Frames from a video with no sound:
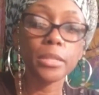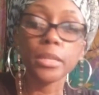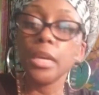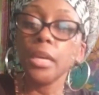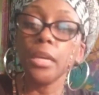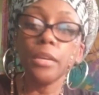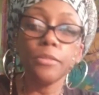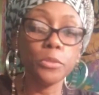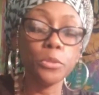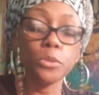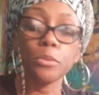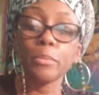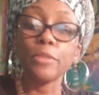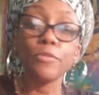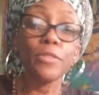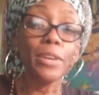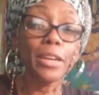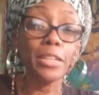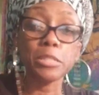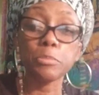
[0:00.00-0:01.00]
if
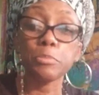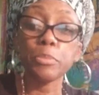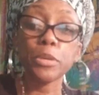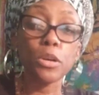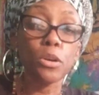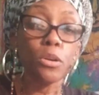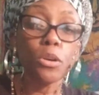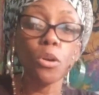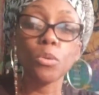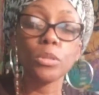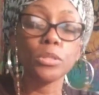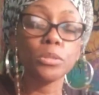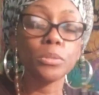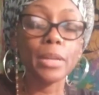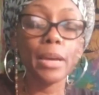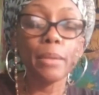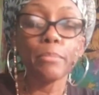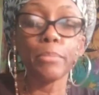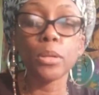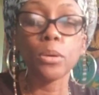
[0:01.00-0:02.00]
you've got a spell going, do
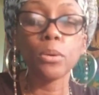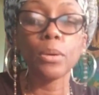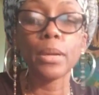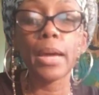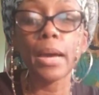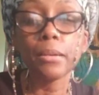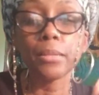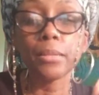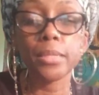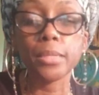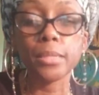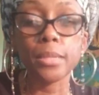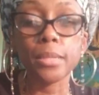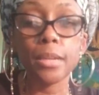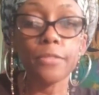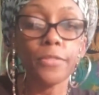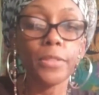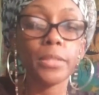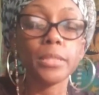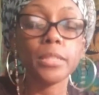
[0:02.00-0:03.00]
not blow it out,
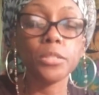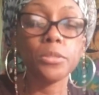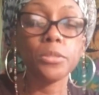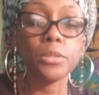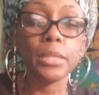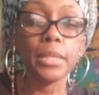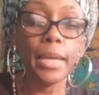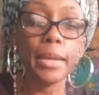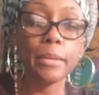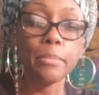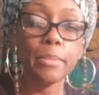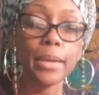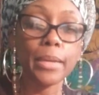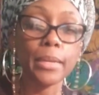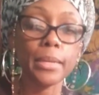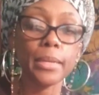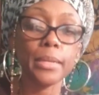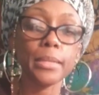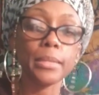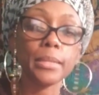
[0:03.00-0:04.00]
snuff it, and then you can light it back
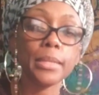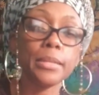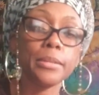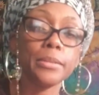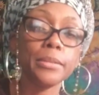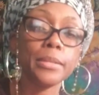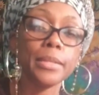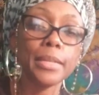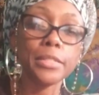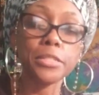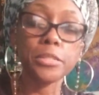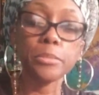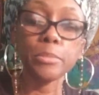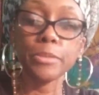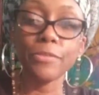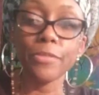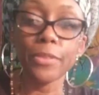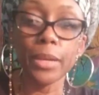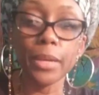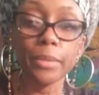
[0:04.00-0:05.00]
again later, and that should be
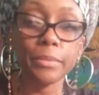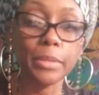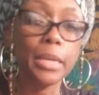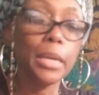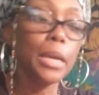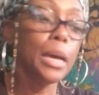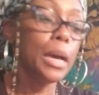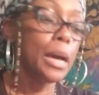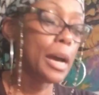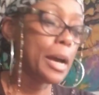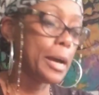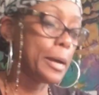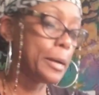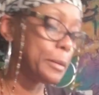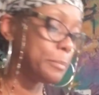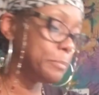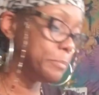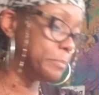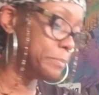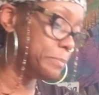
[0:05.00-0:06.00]

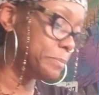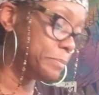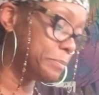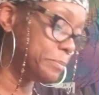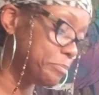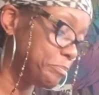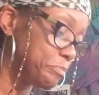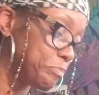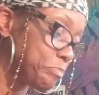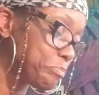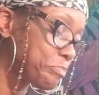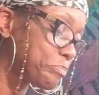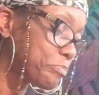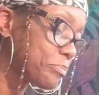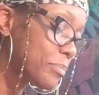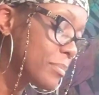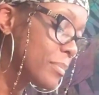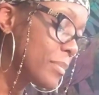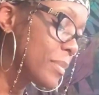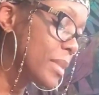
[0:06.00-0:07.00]
fine.
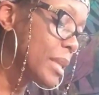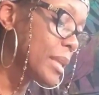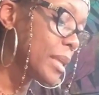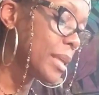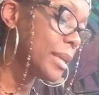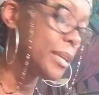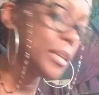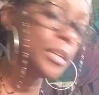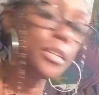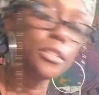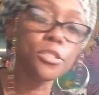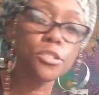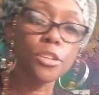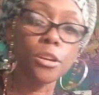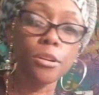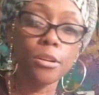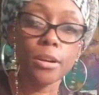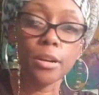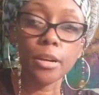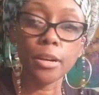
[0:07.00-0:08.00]
Each
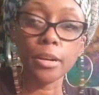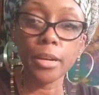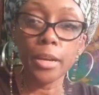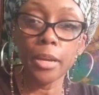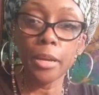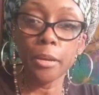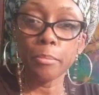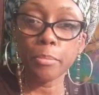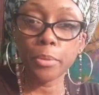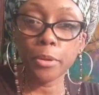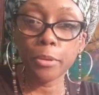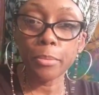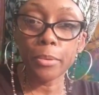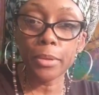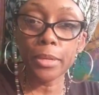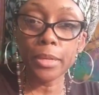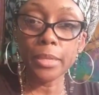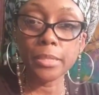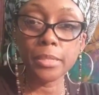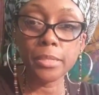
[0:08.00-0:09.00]
card, purple,
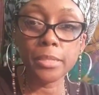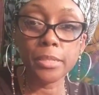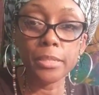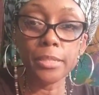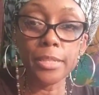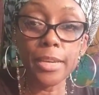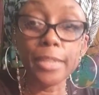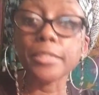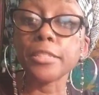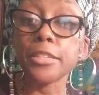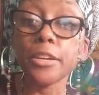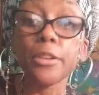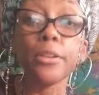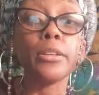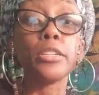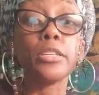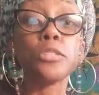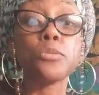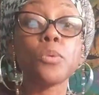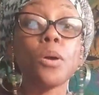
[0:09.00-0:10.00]
is, yes, tarot
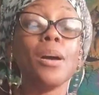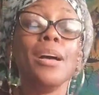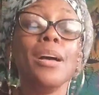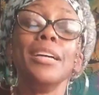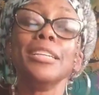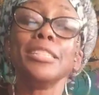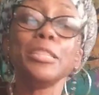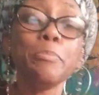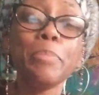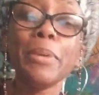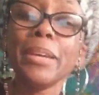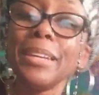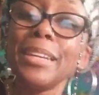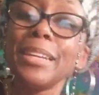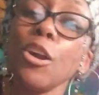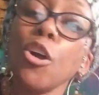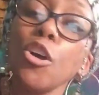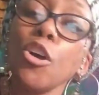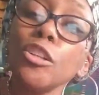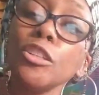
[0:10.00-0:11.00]
is raw.
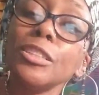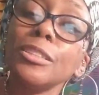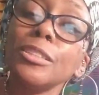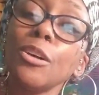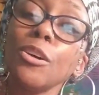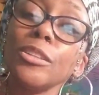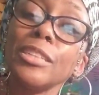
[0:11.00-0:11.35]
Depending on the